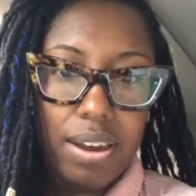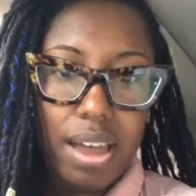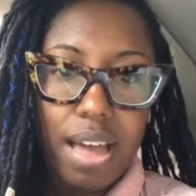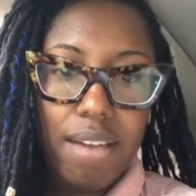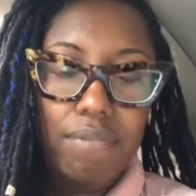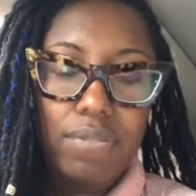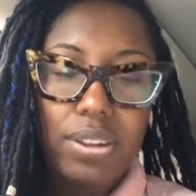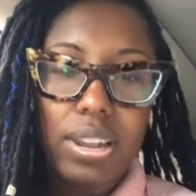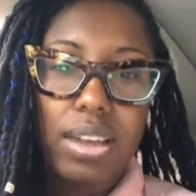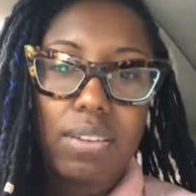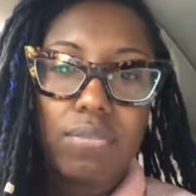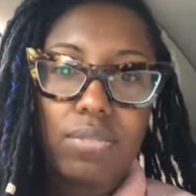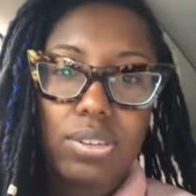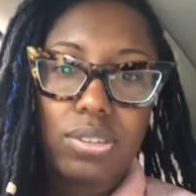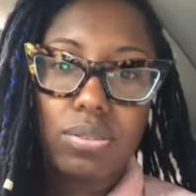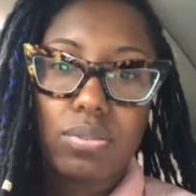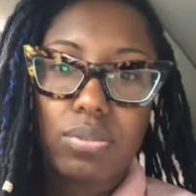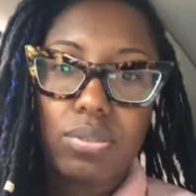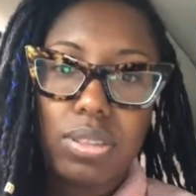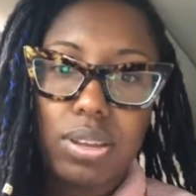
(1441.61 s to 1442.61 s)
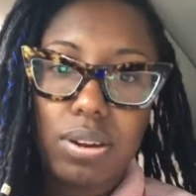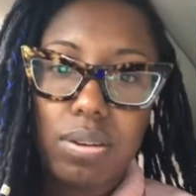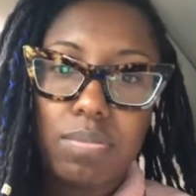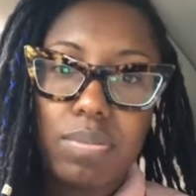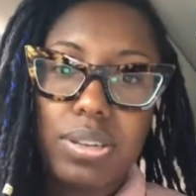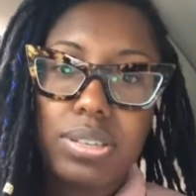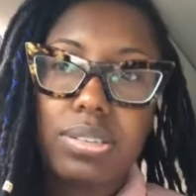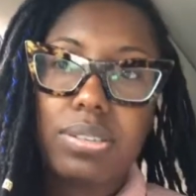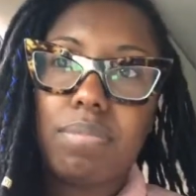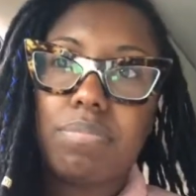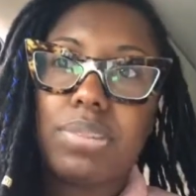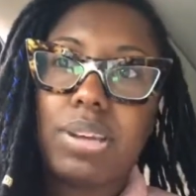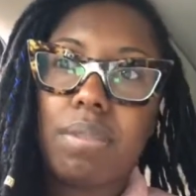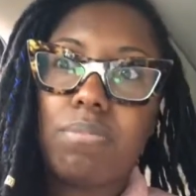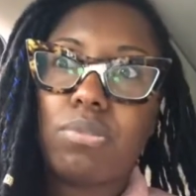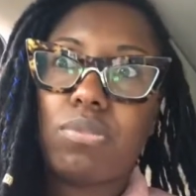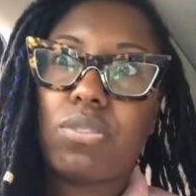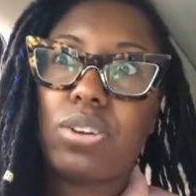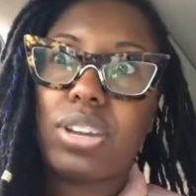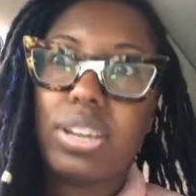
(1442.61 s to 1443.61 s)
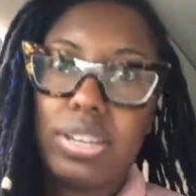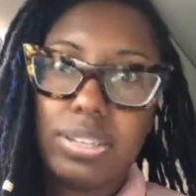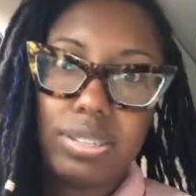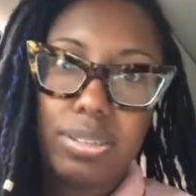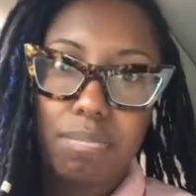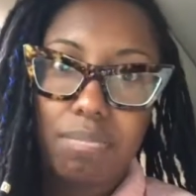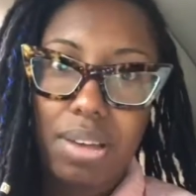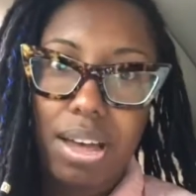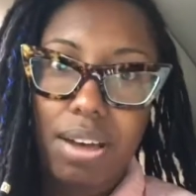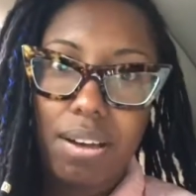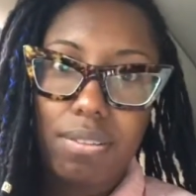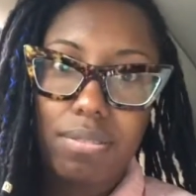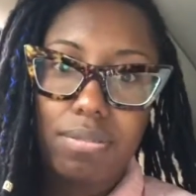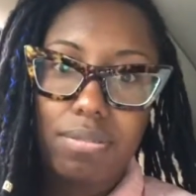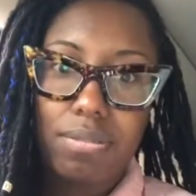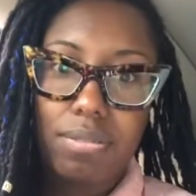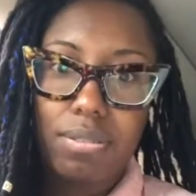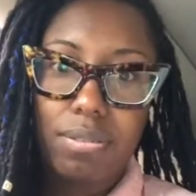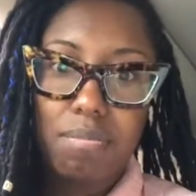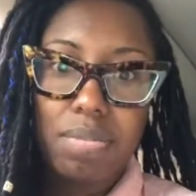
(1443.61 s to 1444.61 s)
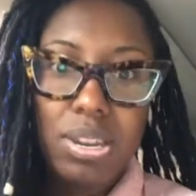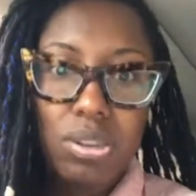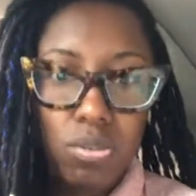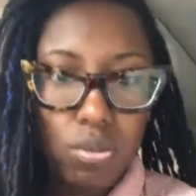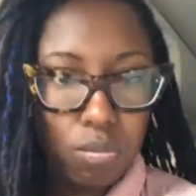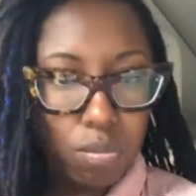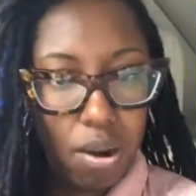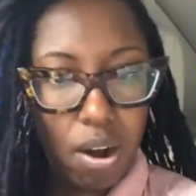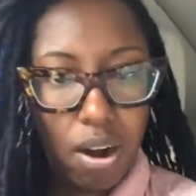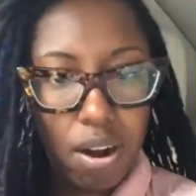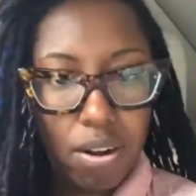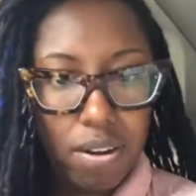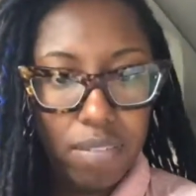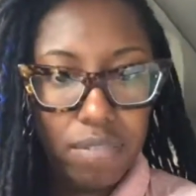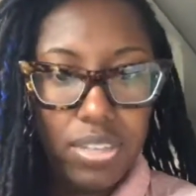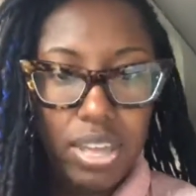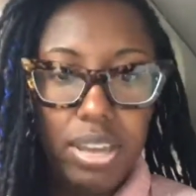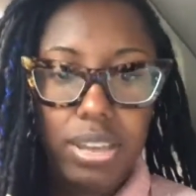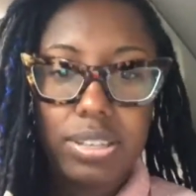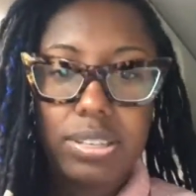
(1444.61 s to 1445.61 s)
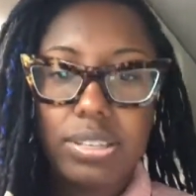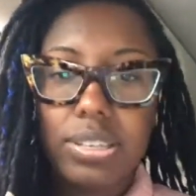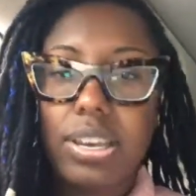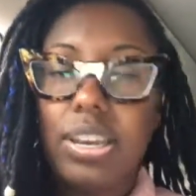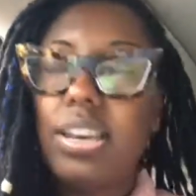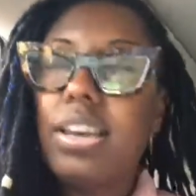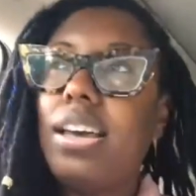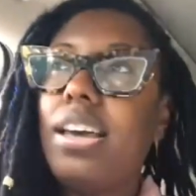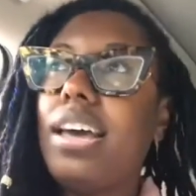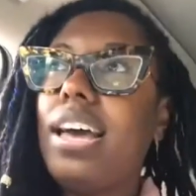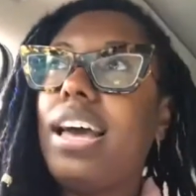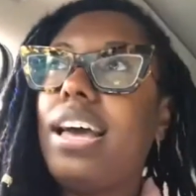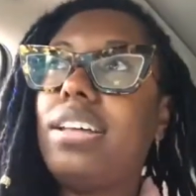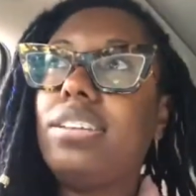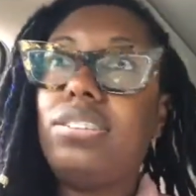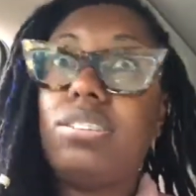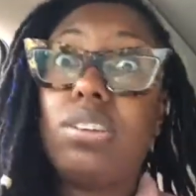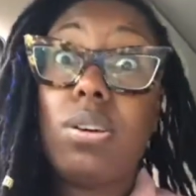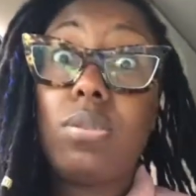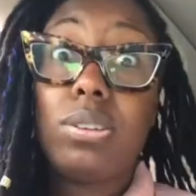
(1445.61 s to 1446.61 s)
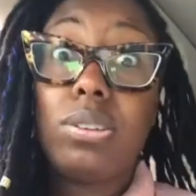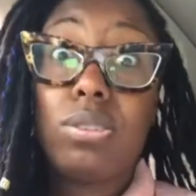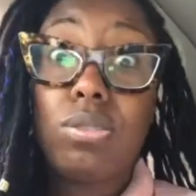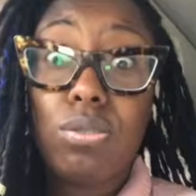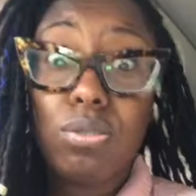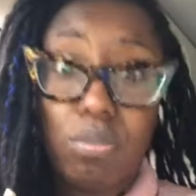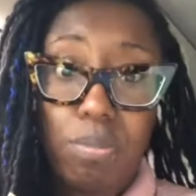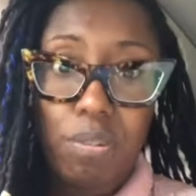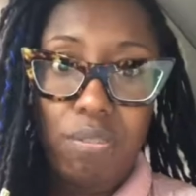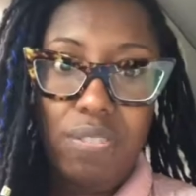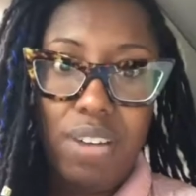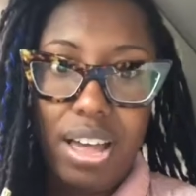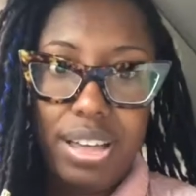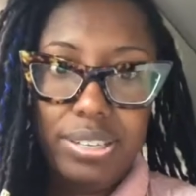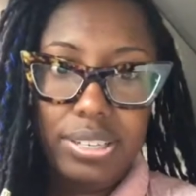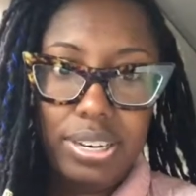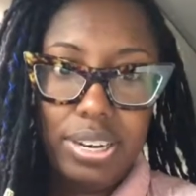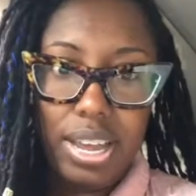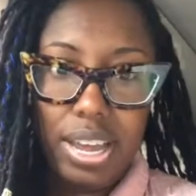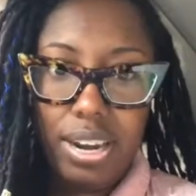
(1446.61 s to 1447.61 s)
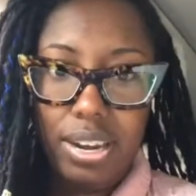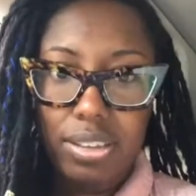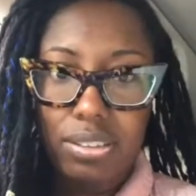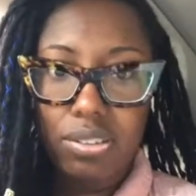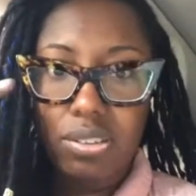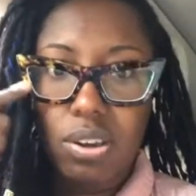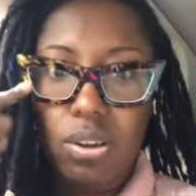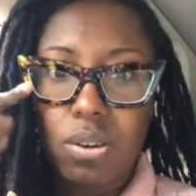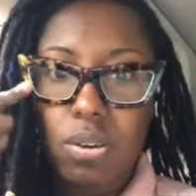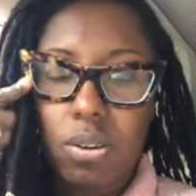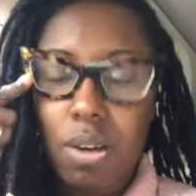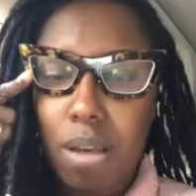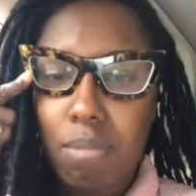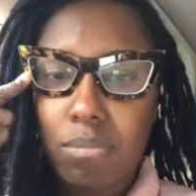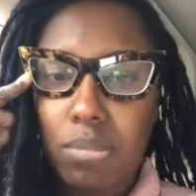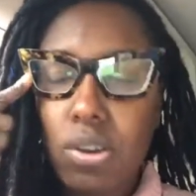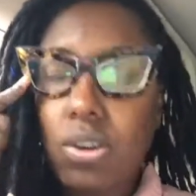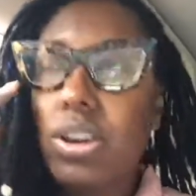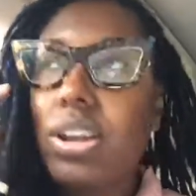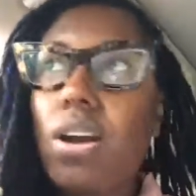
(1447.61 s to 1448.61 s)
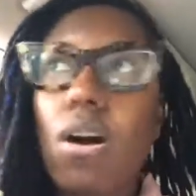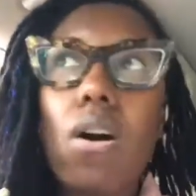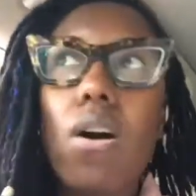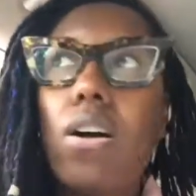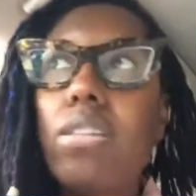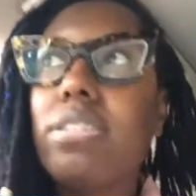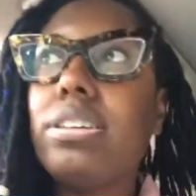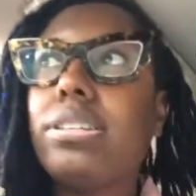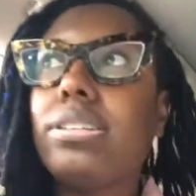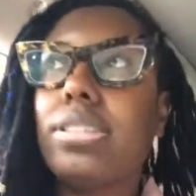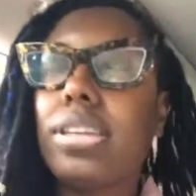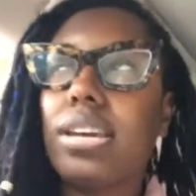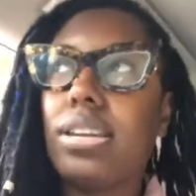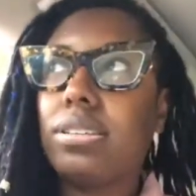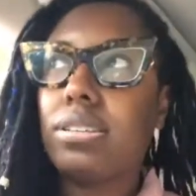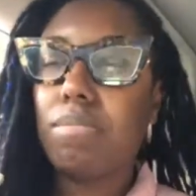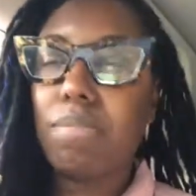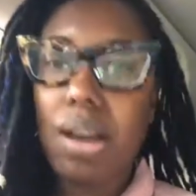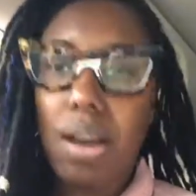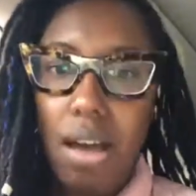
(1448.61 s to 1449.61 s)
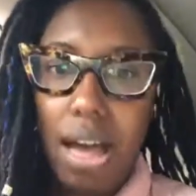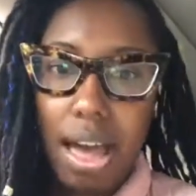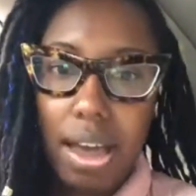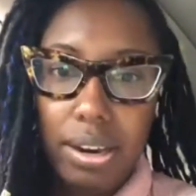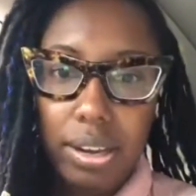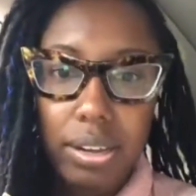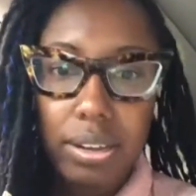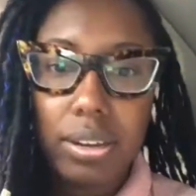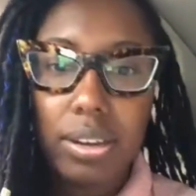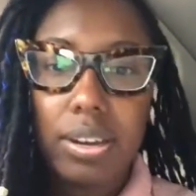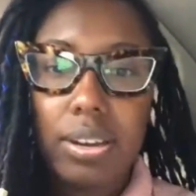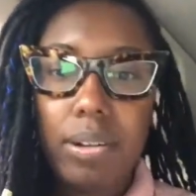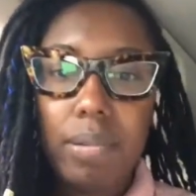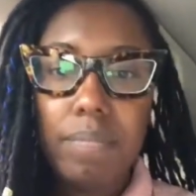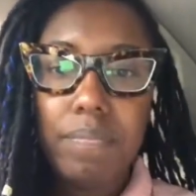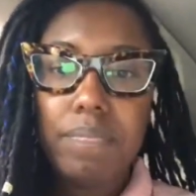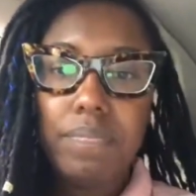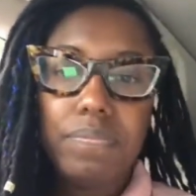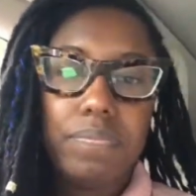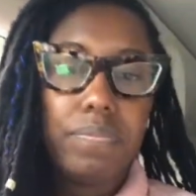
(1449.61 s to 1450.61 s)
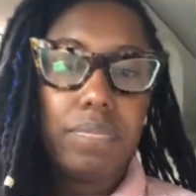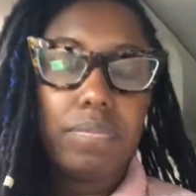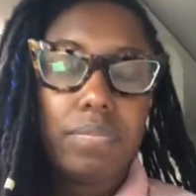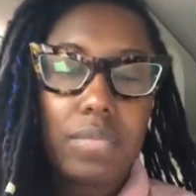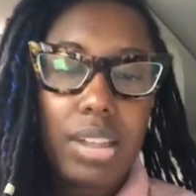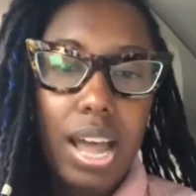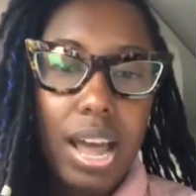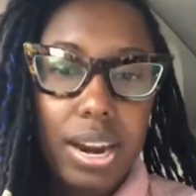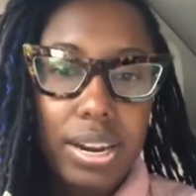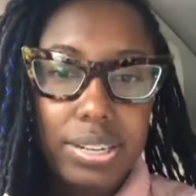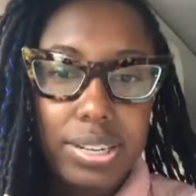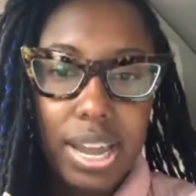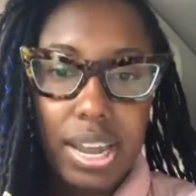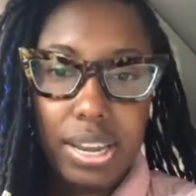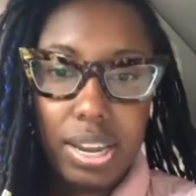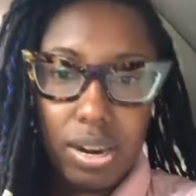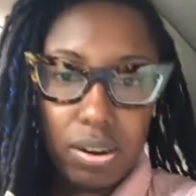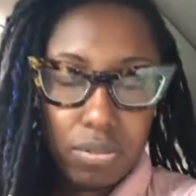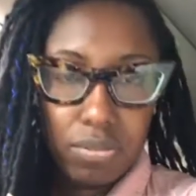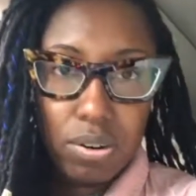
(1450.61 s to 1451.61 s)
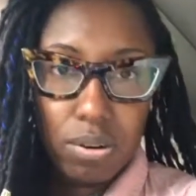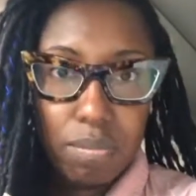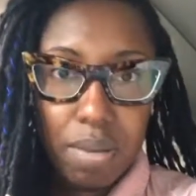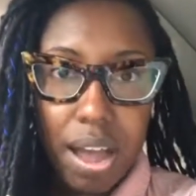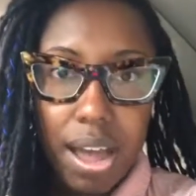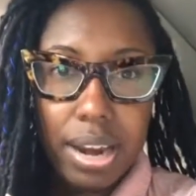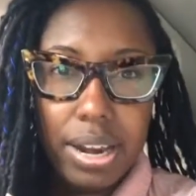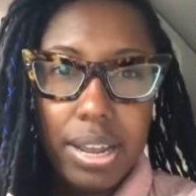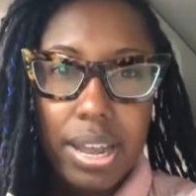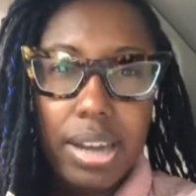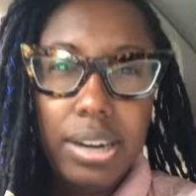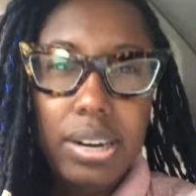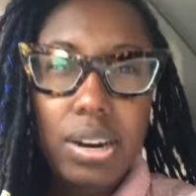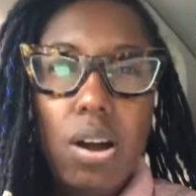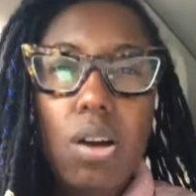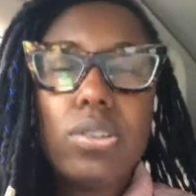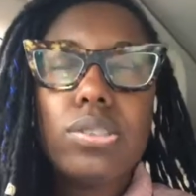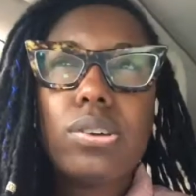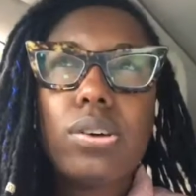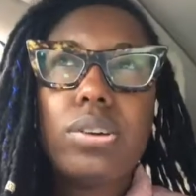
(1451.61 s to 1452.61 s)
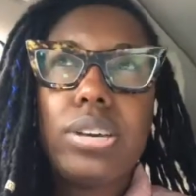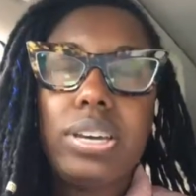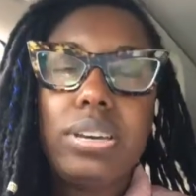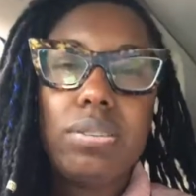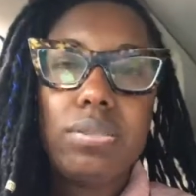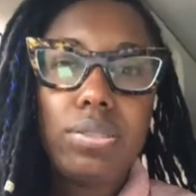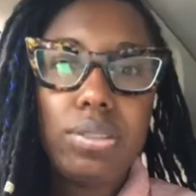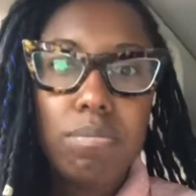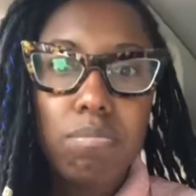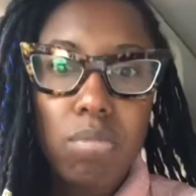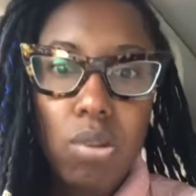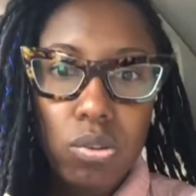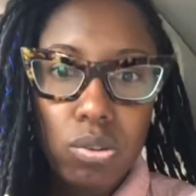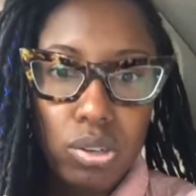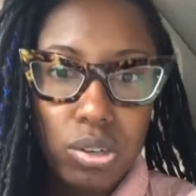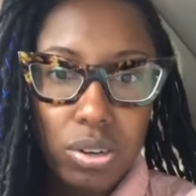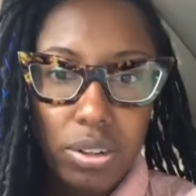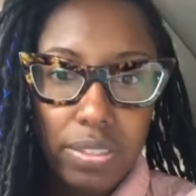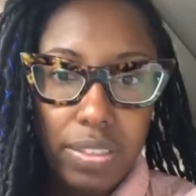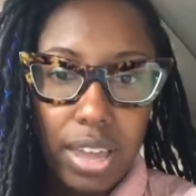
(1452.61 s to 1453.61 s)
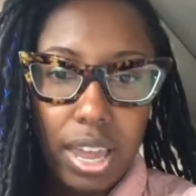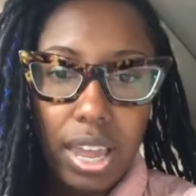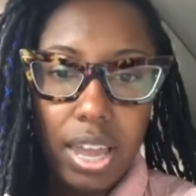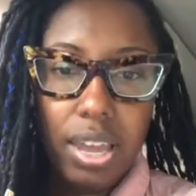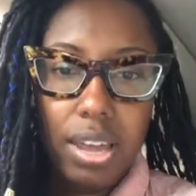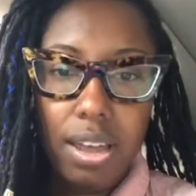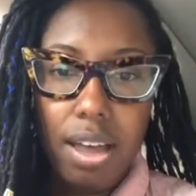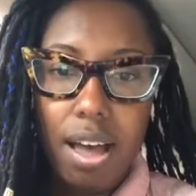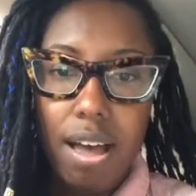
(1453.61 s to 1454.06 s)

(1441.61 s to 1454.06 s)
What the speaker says: I feel like physical therapy sometimes forgets about the mental part of things. And so it's super fascinating. So I'm learning all these things about how to take care of your body, and it also heals emotionally.